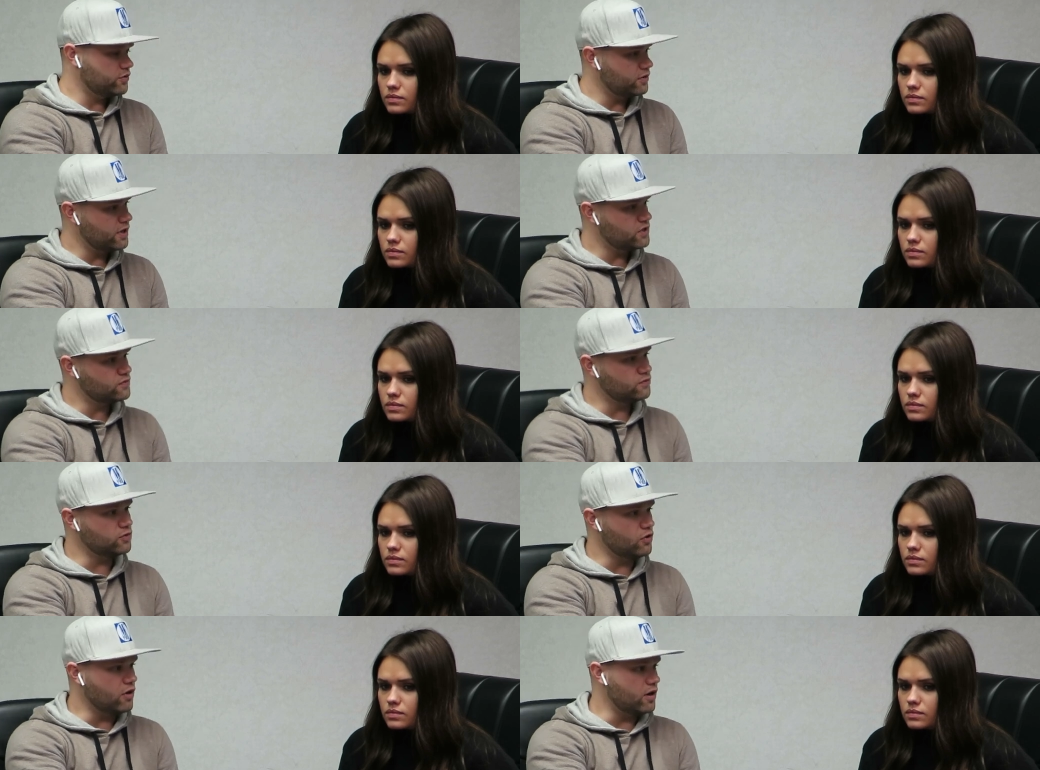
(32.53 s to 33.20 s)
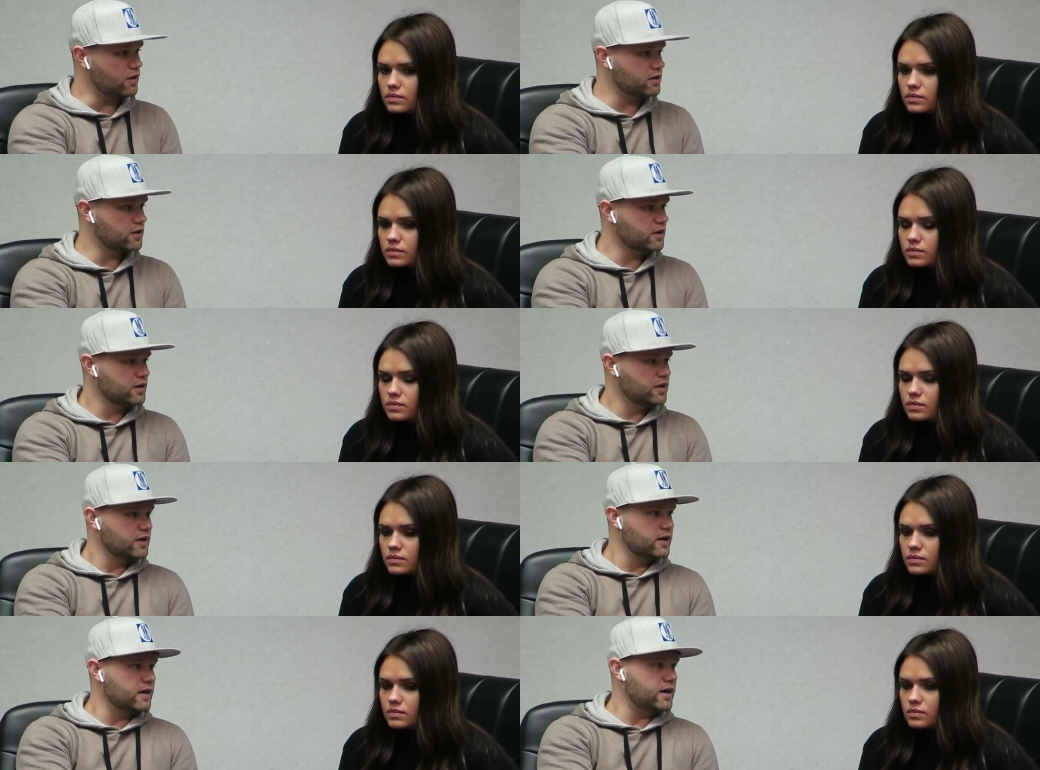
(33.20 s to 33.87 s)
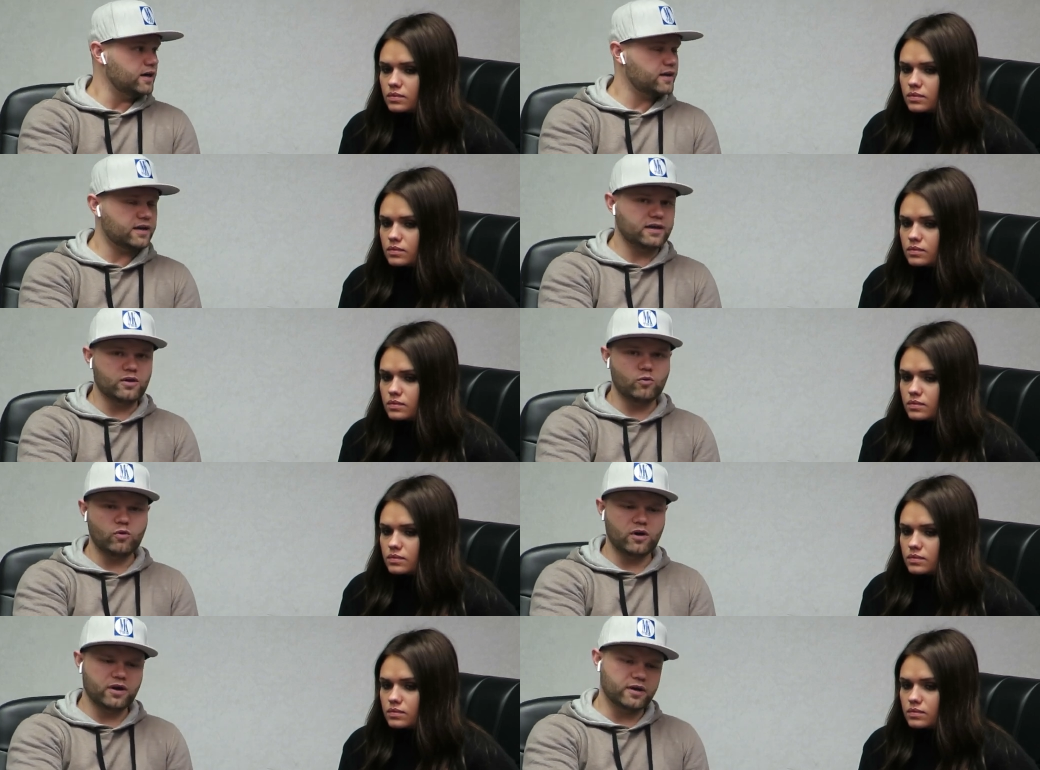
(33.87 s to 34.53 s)
Speaker 1: or today's vlog, I
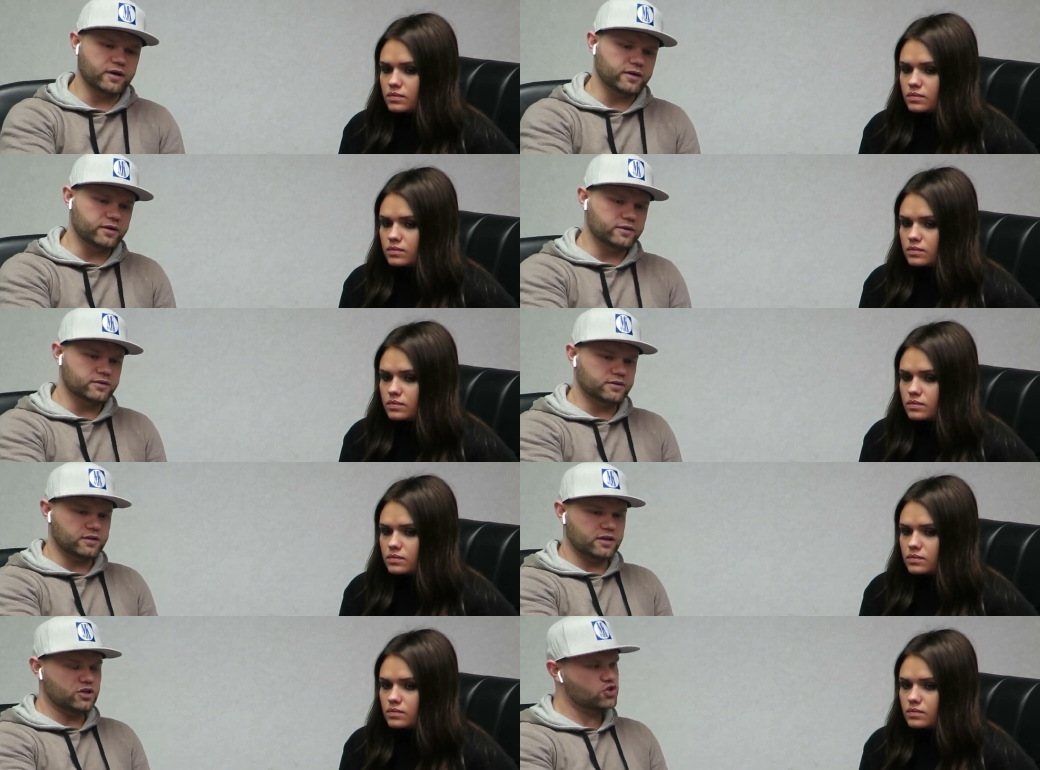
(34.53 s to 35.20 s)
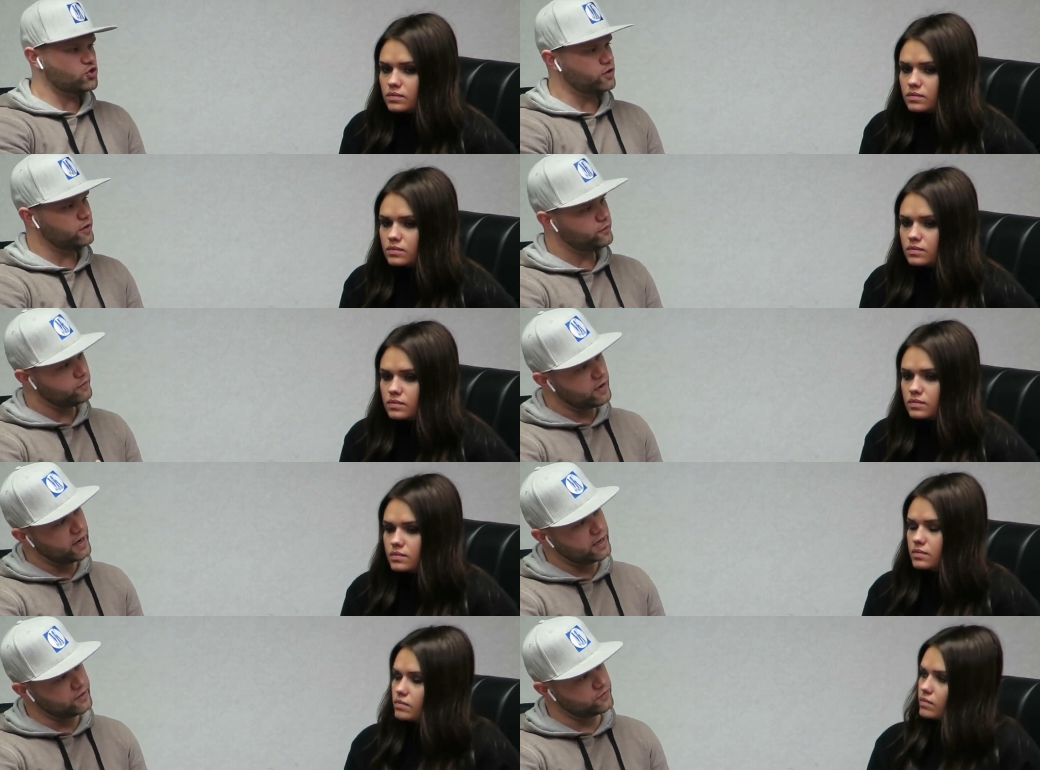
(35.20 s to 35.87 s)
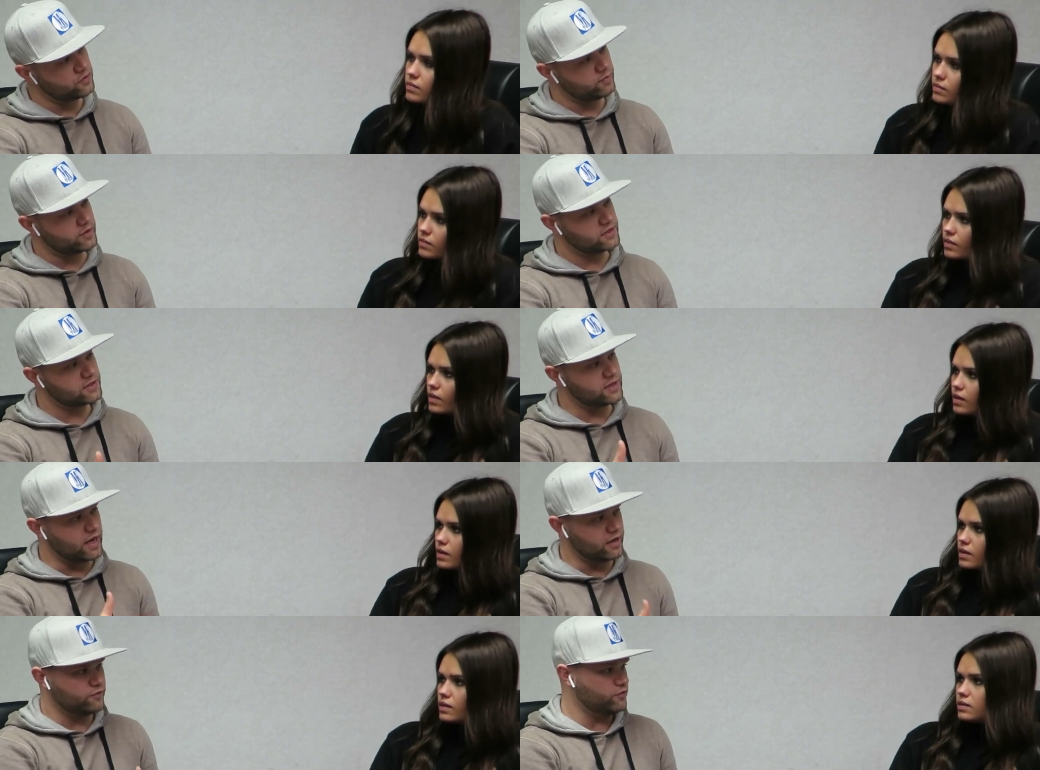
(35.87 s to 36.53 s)
kind of want to get your advice from a
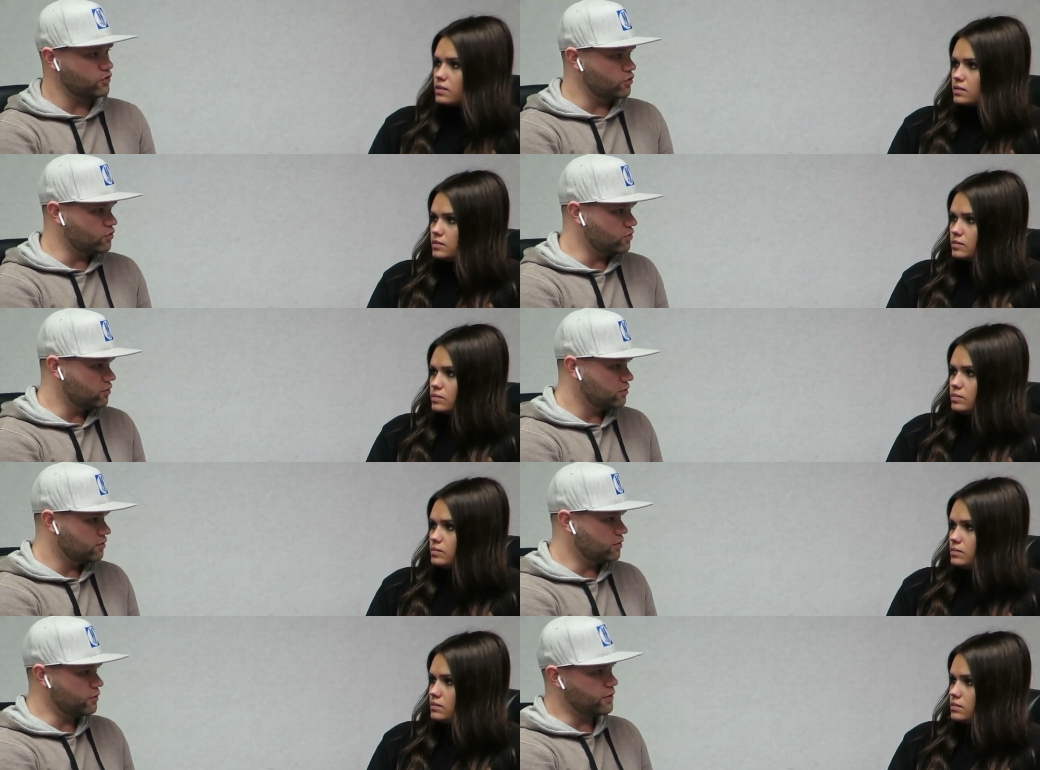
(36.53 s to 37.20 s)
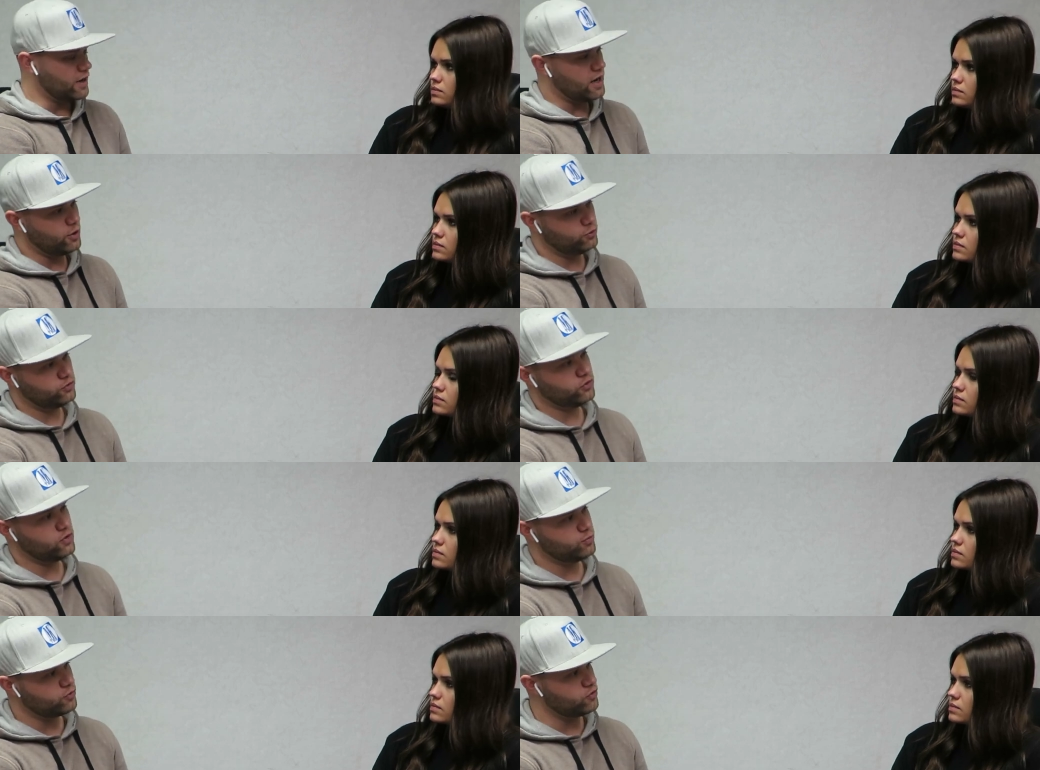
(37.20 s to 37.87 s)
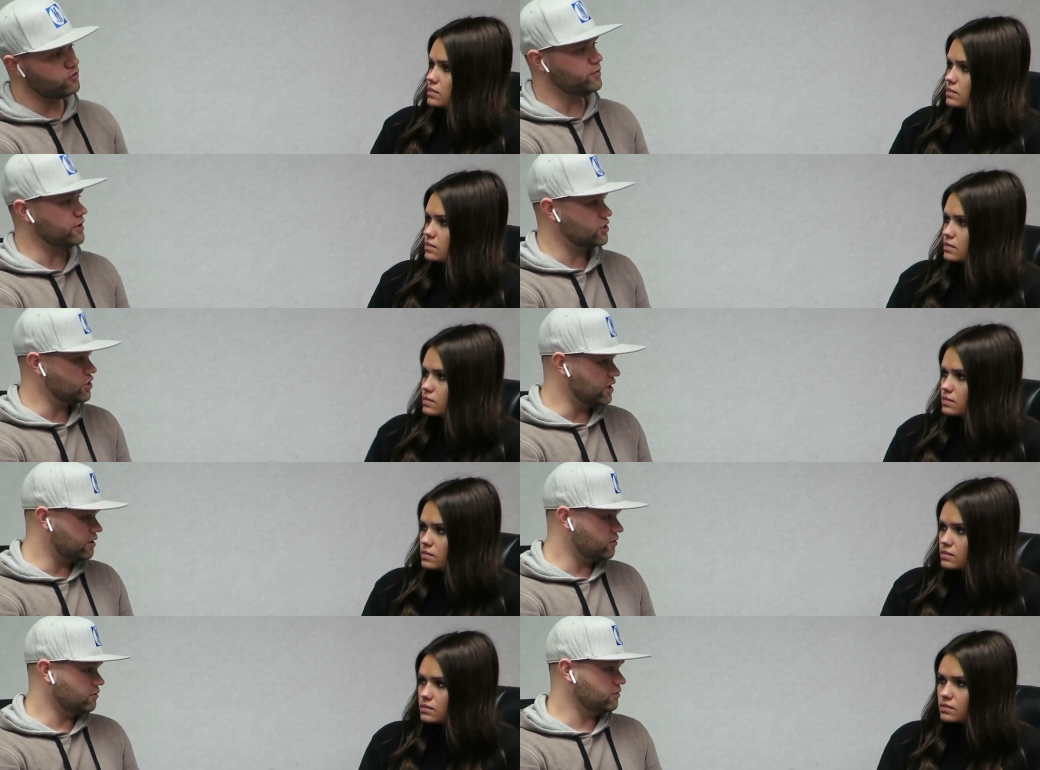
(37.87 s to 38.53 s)
side view on how to improve my
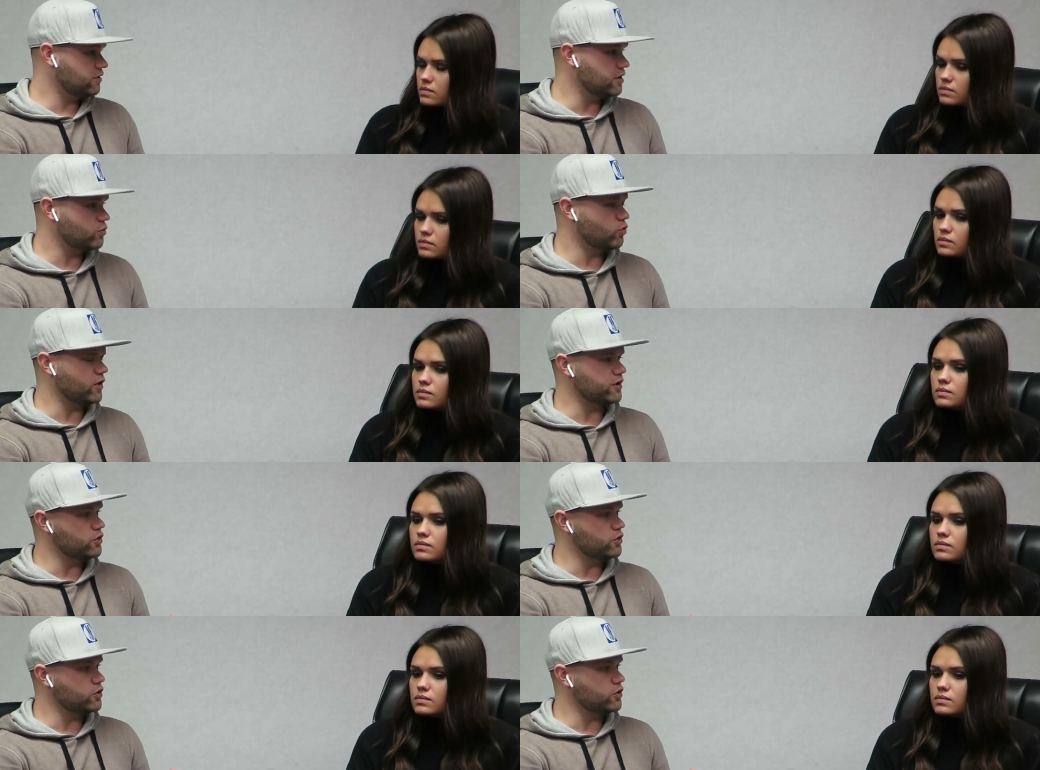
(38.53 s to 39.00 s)
channel and